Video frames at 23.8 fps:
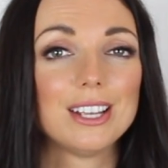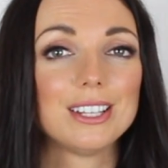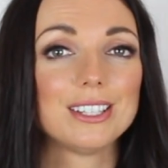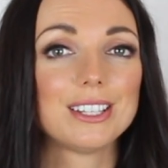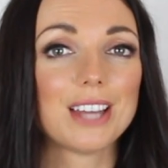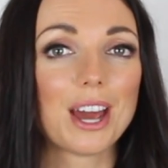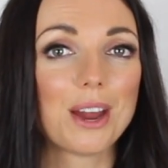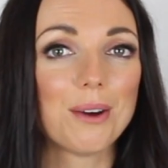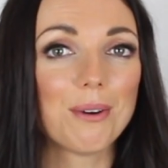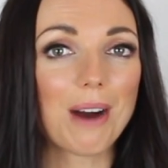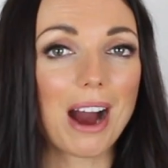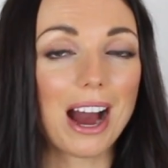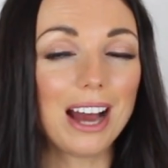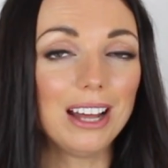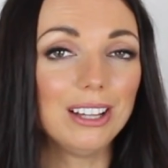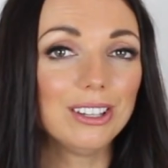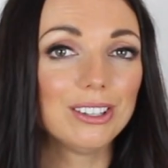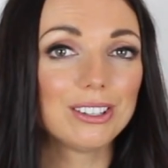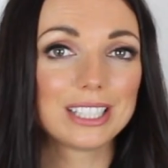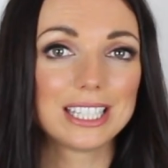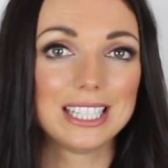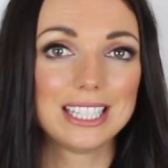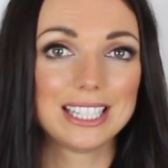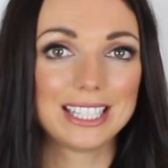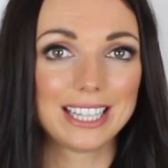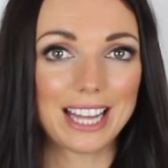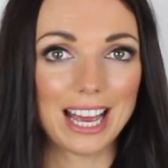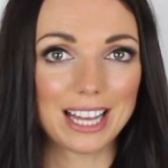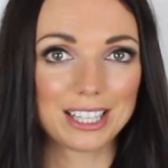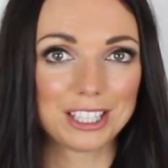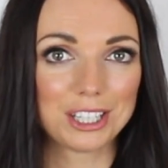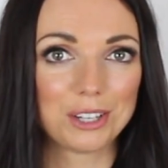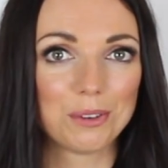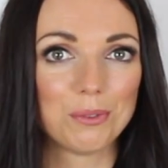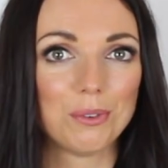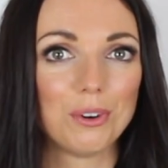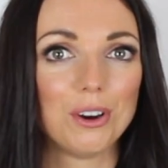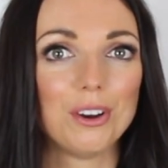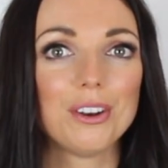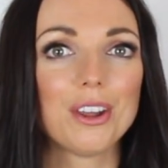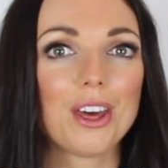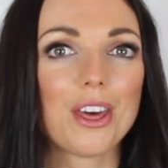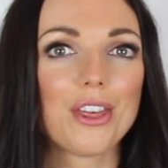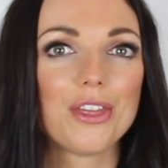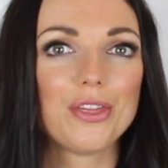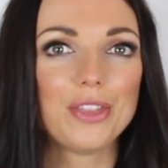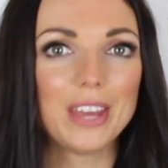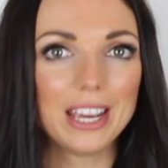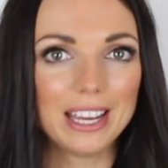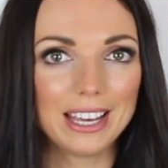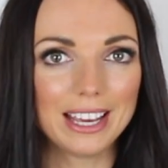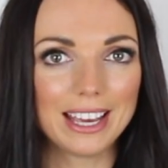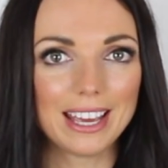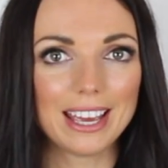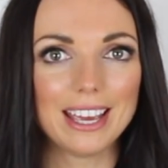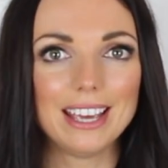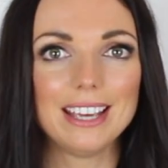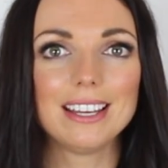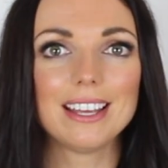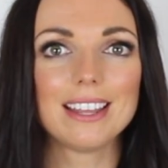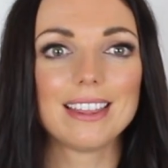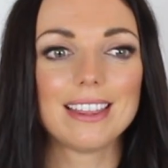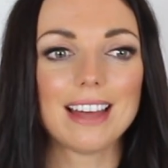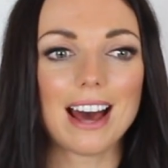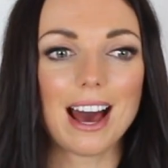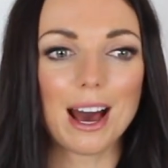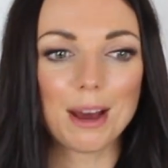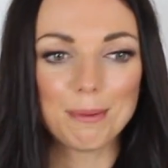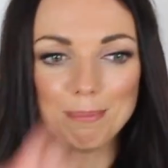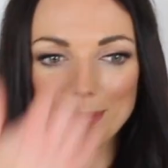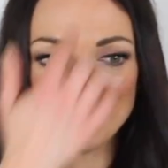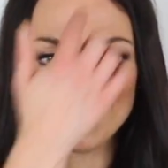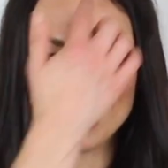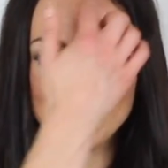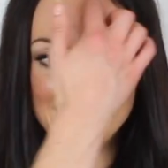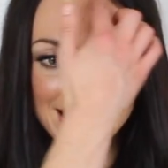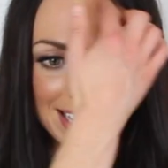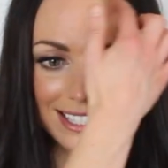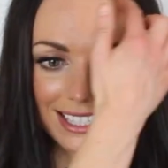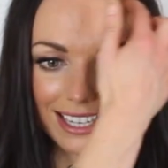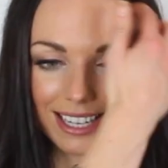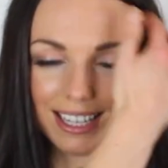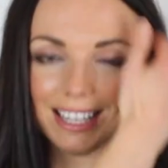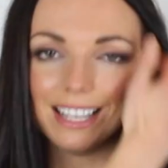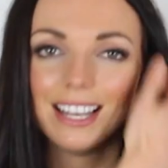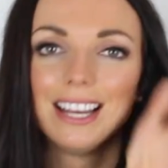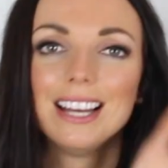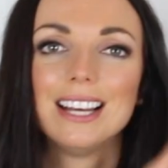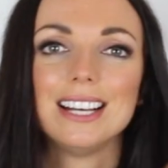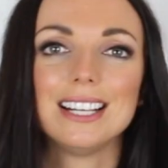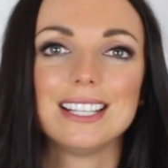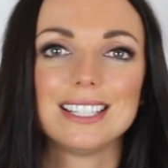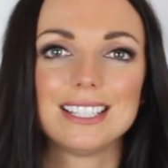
So I looked into getting one thinking that me getting